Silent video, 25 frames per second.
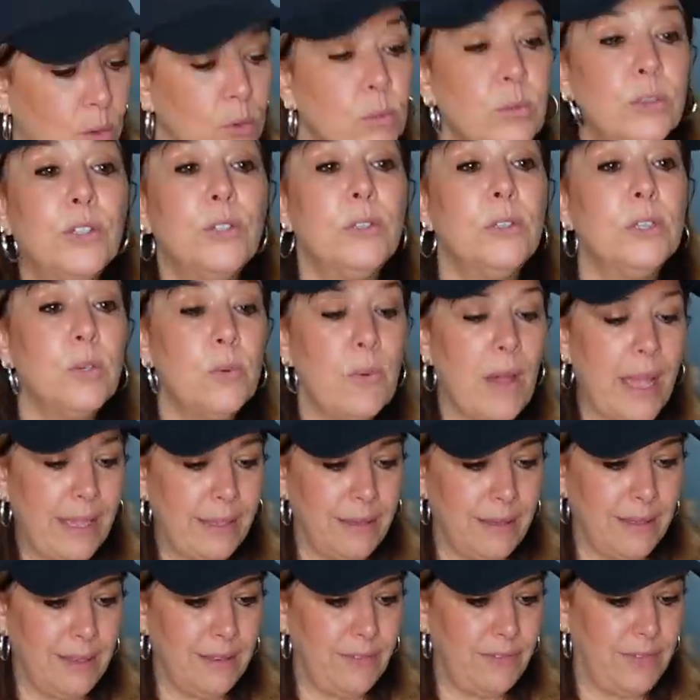Ooh, Lulu, I
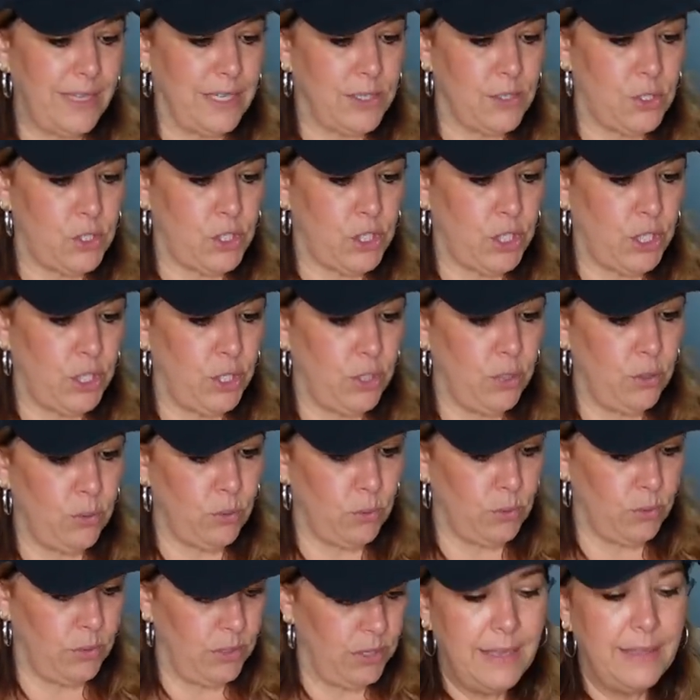could give these to
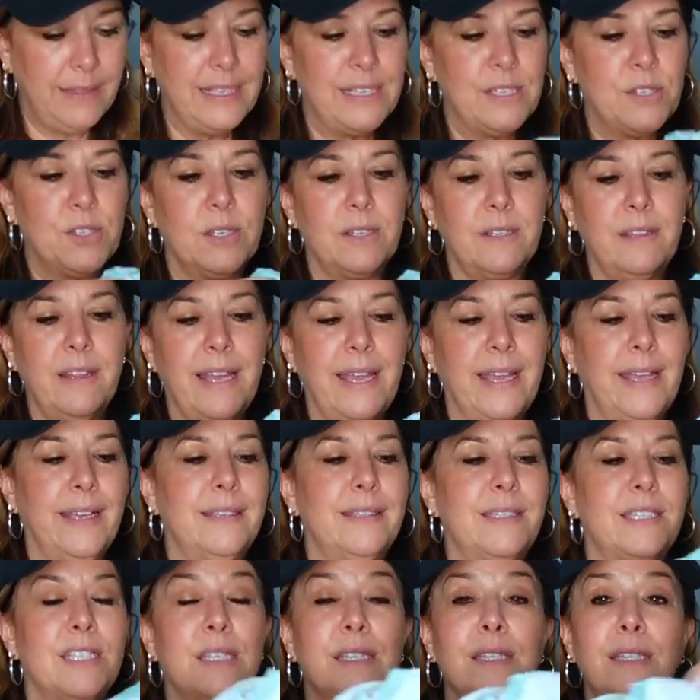you. These look
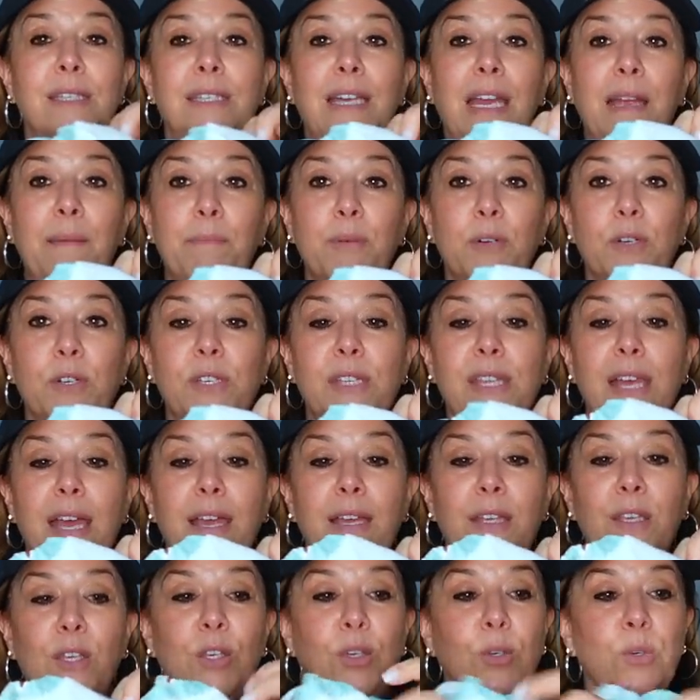like di diapers
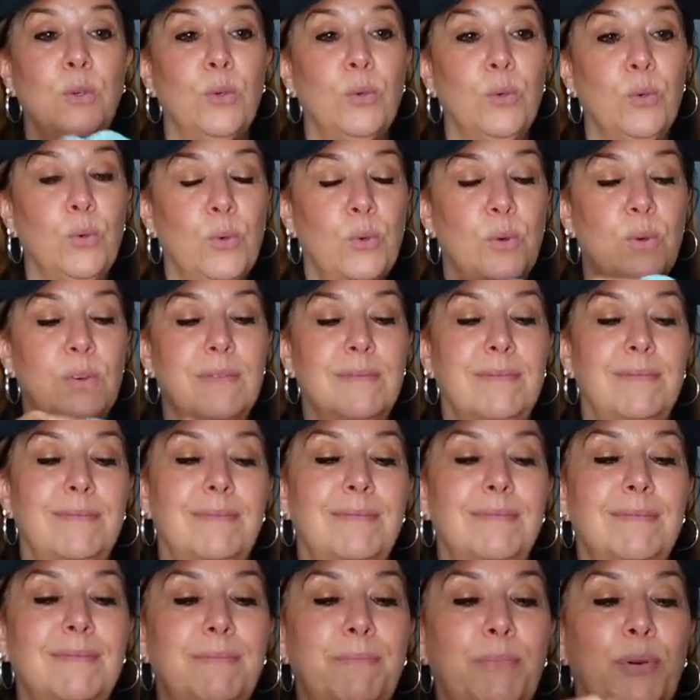that you
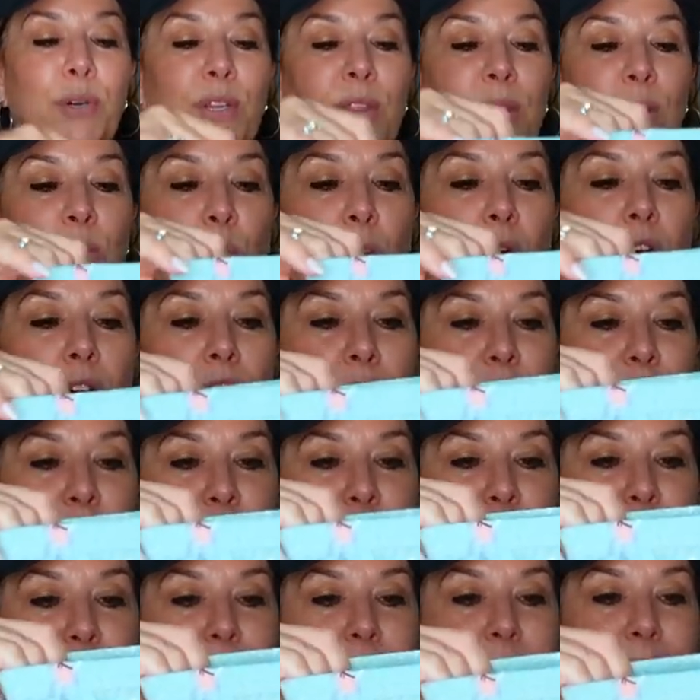put in the
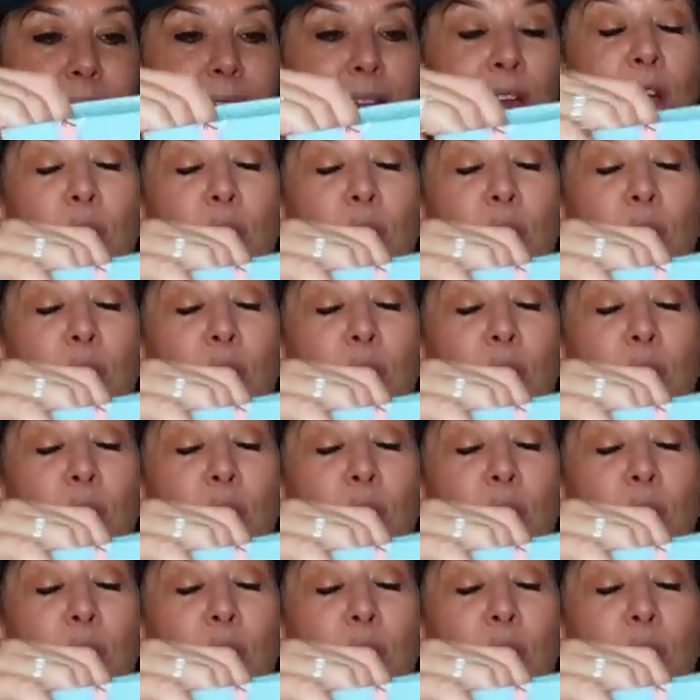wash.